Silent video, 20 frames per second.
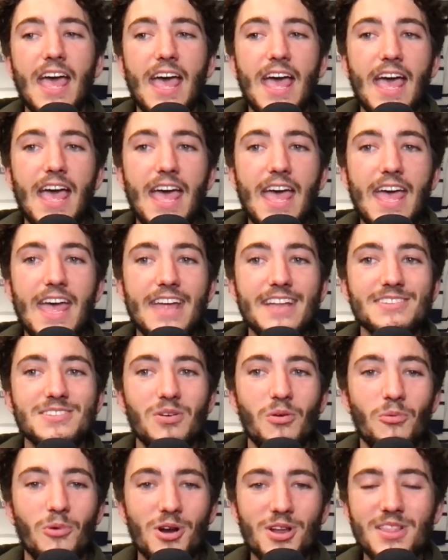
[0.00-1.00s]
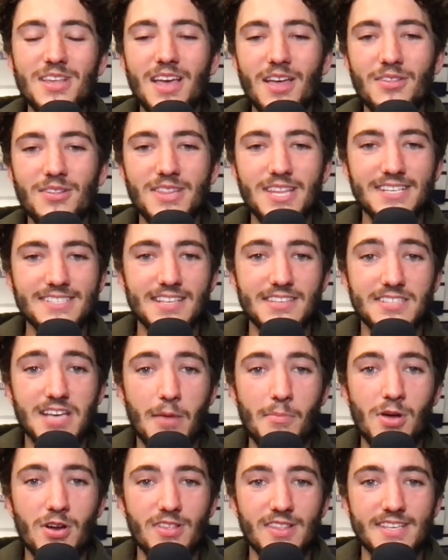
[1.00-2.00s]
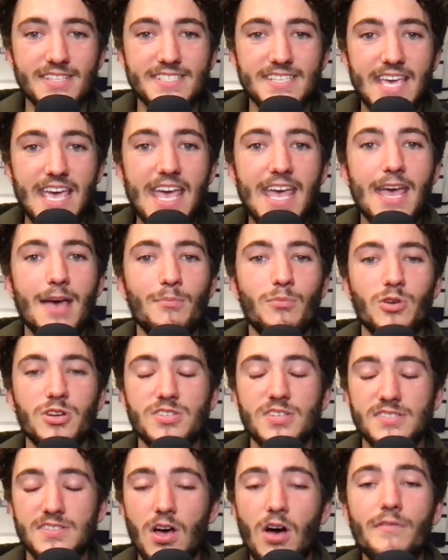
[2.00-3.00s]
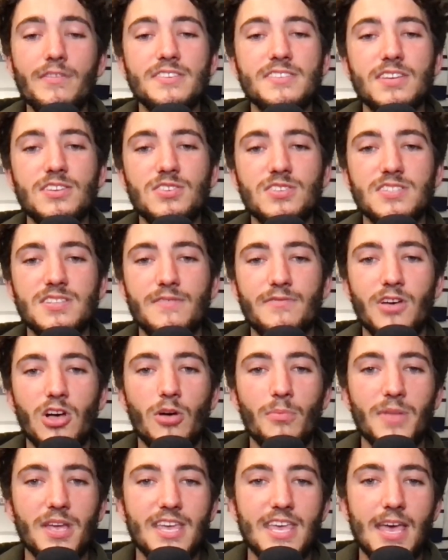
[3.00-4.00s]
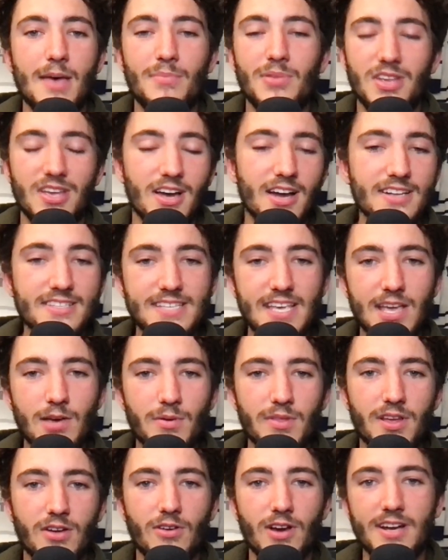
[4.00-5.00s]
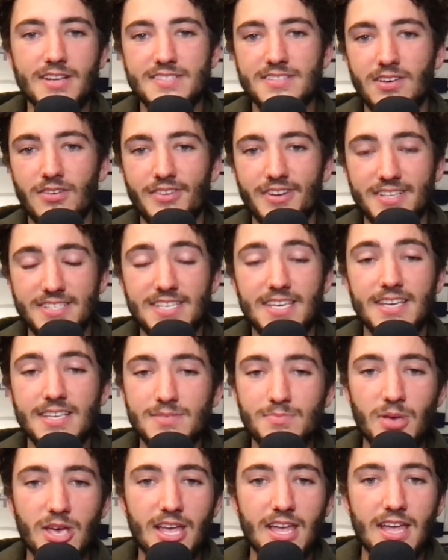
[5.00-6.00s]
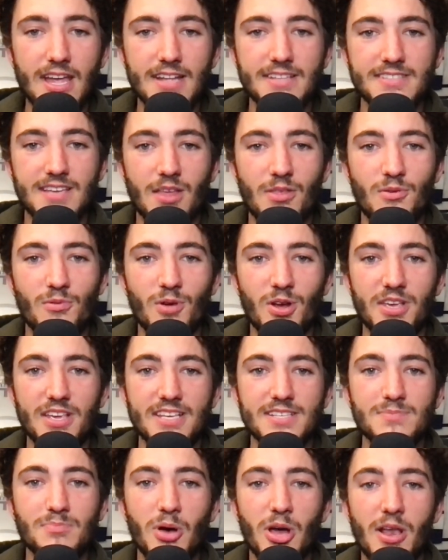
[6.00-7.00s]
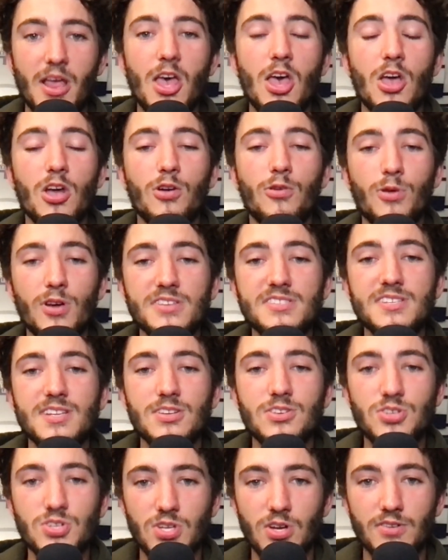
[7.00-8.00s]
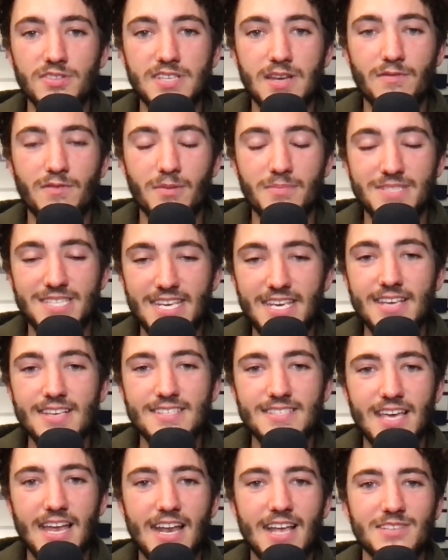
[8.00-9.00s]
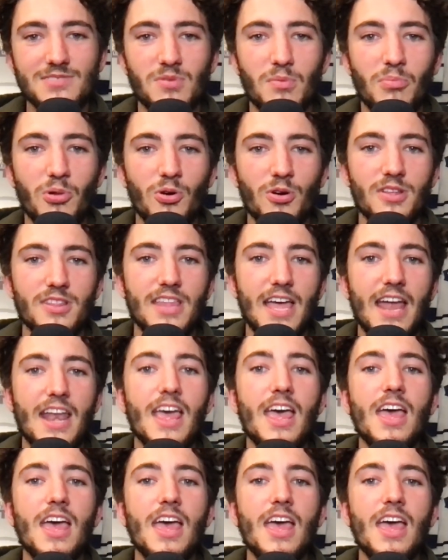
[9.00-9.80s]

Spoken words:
And one of the other things that's come out of this camp, which is obviously just development camp, and you got to take it with a grain of salt because he is playing against other rookies, but Kristen Shilton from TSN has reported that